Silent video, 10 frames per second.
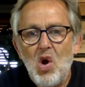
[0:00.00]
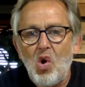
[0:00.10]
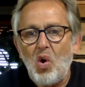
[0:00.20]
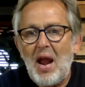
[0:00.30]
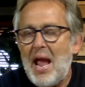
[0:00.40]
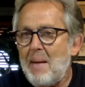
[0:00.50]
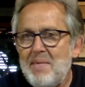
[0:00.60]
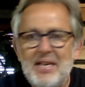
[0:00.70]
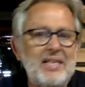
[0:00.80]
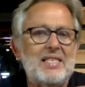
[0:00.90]
or how
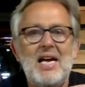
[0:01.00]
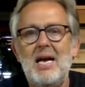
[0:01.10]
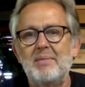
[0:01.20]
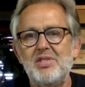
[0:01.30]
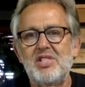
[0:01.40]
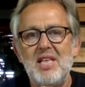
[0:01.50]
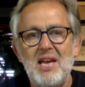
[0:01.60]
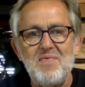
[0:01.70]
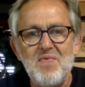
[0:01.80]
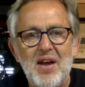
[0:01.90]
many times
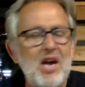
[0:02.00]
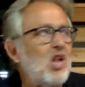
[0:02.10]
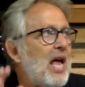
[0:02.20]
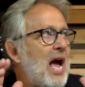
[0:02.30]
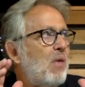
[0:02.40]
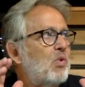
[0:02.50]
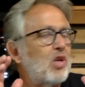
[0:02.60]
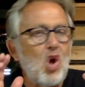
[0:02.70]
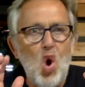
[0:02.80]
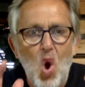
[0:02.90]
they fail. I
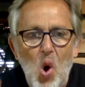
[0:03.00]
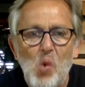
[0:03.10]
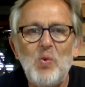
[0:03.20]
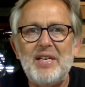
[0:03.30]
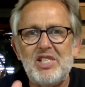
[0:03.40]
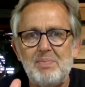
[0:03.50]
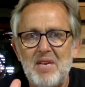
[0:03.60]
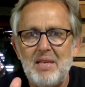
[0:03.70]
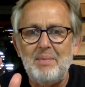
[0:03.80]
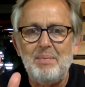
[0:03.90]
will always
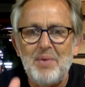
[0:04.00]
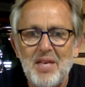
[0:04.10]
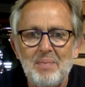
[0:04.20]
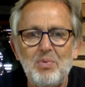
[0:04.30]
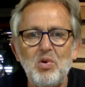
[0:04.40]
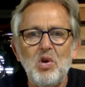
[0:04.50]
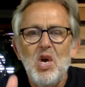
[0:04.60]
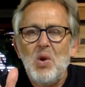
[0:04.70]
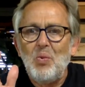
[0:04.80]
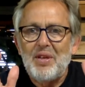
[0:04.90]
meet people
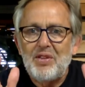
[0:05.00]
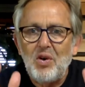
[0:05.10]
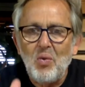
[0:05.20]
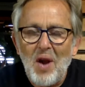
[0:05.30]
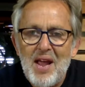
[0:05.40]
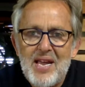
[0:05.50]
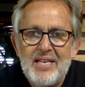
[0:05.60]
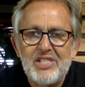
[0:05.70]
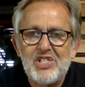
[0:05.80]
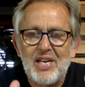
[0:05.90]
with
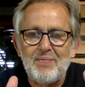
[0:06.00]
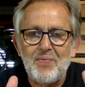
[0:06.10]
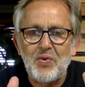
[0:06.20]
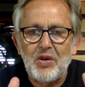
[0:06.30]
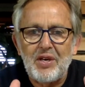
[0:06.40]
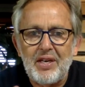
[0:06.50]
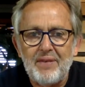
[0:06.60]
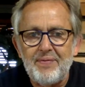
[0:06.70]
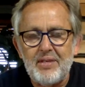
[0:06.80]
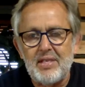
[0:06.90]
grace and
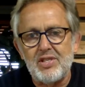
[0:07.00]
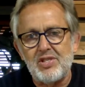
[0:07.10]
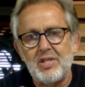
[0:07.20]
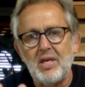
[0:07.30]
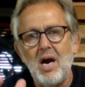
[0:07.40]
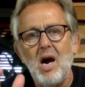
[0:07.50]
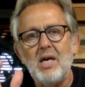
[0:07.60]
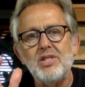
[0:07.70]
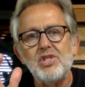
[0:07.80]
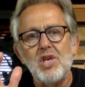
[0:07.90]
forgiveness.
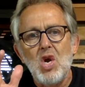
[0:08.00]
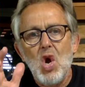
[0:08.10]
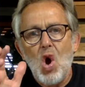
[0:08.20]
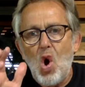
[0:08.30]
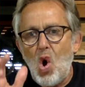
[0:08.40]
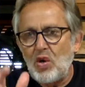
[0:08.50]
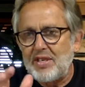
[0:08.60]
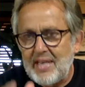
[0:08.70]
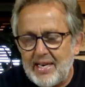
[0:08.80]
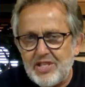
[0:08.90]
God's
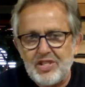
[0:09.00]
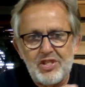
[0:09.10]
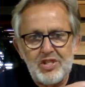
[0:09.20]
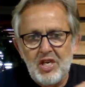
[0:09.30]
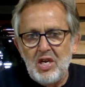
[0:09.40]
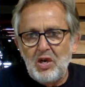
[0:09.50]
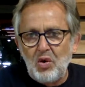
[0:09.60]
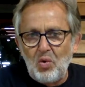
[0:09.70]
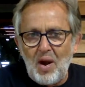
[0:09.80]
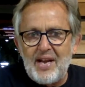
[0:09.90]
audacious
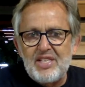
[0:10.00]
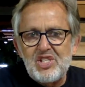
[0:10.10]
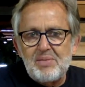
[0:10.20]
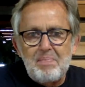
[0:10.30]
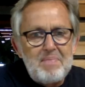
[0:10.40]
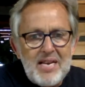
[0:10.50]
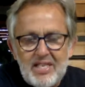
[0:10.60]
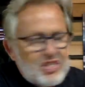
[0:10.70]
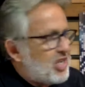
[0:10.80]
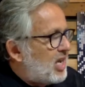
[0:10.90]
grace
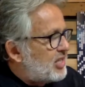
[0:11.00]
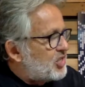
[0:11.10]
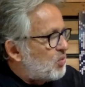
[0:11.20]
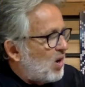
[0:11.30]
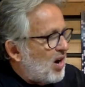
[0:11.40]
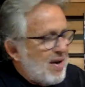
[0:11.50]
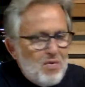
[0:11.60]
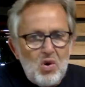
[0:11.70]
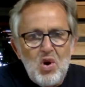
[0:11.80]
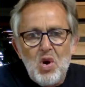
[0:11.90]
meets us
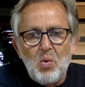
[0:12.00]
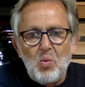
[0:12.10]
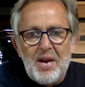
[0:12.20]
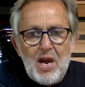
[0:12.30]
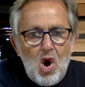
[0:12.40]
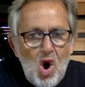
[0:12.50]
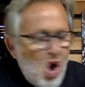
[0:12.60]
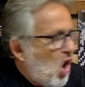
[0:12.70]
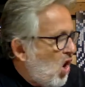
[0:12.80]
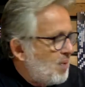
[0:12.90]
wherever we
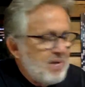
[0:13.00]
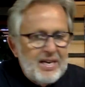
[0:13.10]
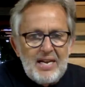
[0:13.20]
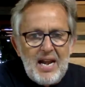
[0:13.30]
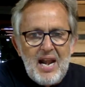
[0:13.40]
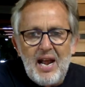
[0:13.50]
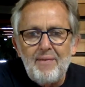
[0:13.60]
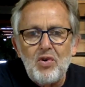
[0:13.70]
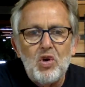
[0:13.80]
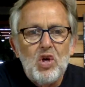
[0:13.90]
are, but it
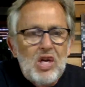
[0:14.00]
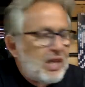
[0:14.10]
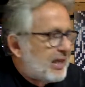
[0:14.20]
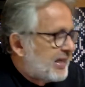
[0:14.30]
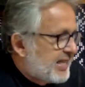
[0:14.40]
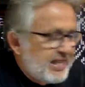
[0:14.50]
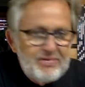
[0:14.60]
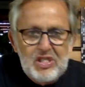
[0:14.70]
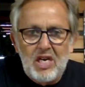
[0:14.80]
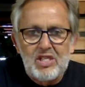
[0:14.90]
never
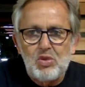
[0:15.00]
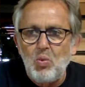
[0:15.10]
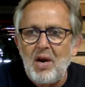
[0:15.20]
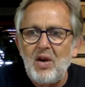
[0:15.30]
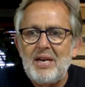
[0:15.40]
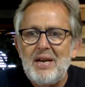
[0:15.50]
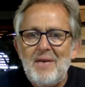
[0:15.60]
leaves us where it